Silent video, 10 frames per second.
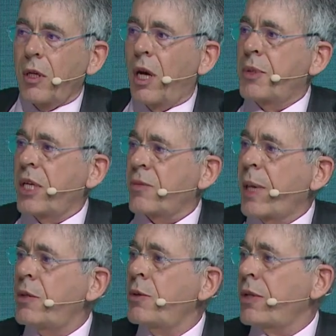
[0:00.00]
obsessed
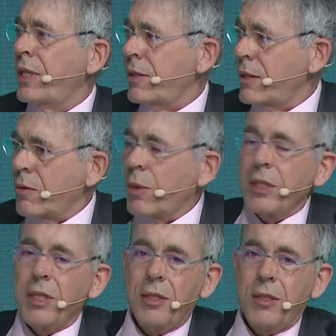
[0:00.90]
by two things.
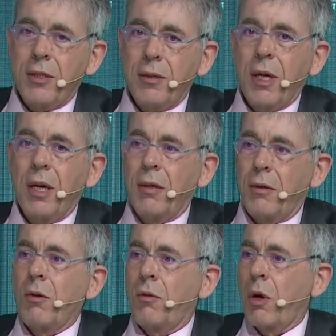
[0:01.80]
One is
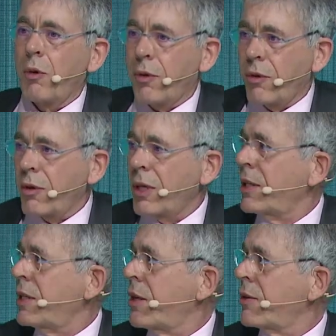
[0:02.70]
growth, and
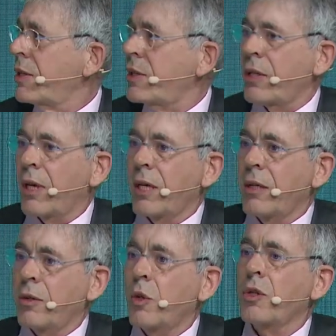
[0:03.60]
the other is
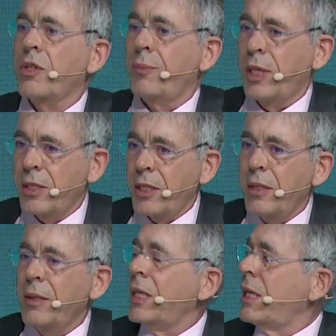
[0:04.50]
social stability.
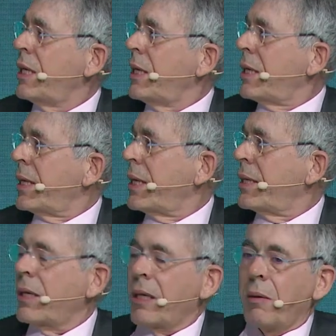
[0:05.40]

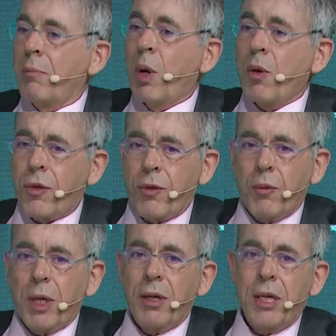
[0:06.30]
And both
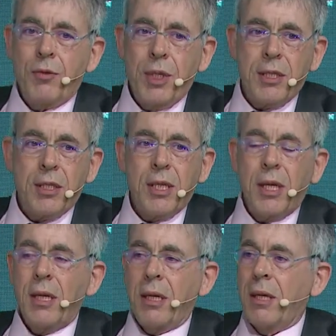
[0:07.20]
were at risk
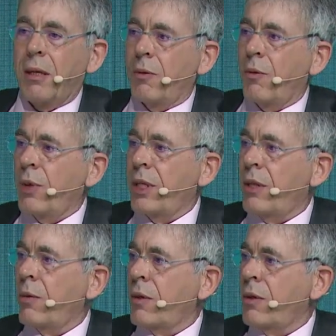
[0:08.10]
with
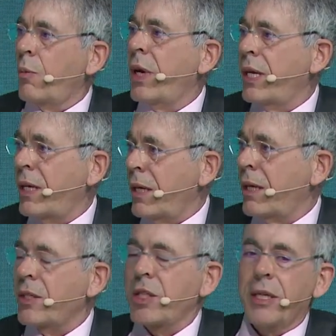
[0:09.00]
the way
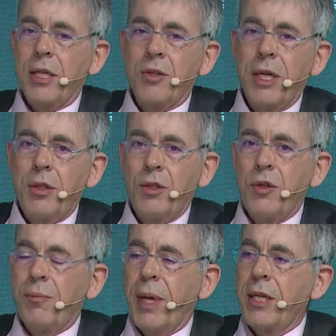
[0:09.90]
China tried to
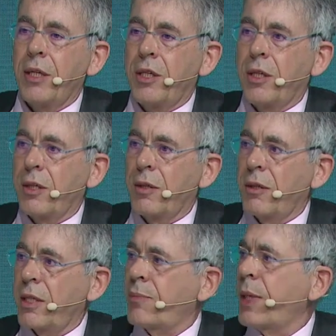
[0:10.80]
manage
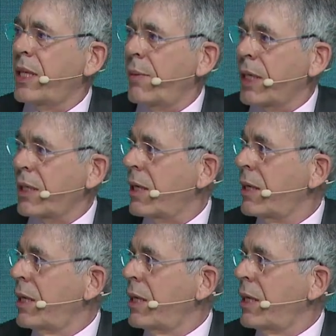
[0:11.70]
this pandemic.